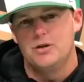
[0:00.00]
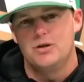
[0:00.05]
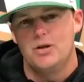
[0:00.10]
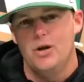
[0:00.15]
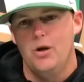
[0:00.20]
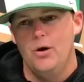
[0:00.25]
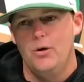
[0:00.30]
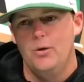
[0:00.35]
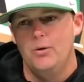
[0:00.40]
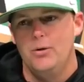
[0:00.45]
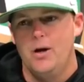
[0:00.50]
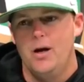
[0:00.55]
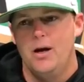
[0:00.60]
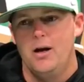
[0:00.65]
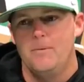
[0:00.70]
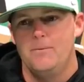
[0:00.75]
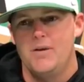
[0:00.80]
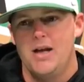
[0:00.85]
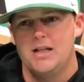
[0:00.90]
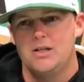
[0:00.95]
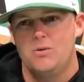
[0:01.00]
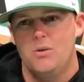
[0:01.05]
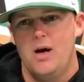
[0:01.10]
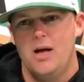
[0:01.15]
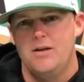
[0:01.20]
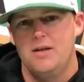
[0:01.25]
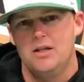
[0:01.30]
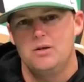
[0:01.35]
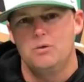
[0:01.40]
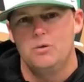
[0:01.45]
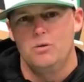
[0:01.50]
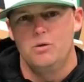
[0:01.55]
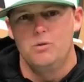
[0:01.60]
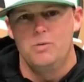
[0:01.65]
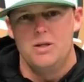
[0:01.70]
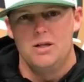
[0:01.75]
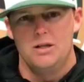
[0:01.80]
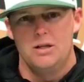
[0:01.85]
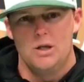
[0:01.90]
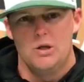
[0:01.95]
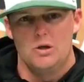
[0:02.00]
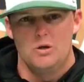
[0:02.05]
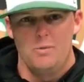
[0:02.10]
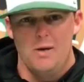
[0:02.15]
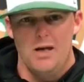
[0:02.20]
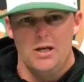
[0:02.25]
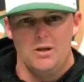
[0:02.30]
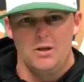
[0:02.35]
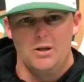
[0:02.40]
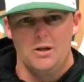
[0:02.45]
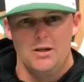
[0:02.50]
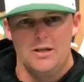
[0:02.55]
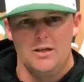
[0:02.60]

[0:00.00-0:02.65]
So that's why this one will be so special,